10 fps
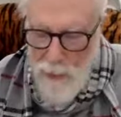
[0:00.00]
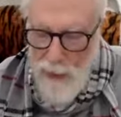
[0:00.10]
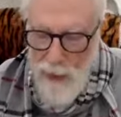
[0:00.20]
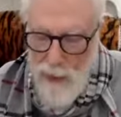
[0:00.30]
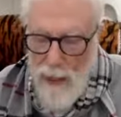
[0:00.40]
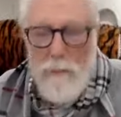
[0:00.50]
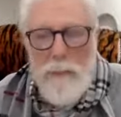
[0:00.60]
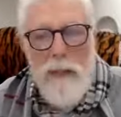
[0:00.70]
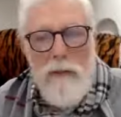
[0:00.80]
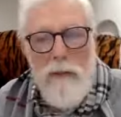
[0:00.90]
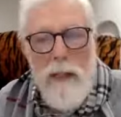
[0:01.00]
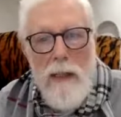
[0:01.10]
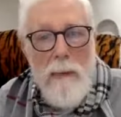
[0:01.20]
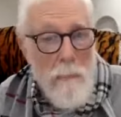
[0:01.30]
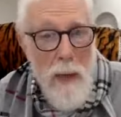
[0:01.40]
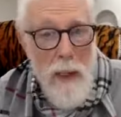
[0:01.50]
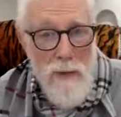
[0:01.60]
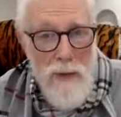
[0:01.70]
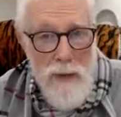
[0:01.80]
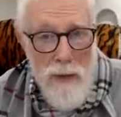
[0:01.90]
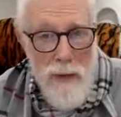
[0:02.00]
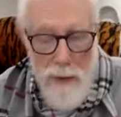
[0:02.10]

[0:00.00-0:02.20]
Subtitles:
with a Kabbalistic monster,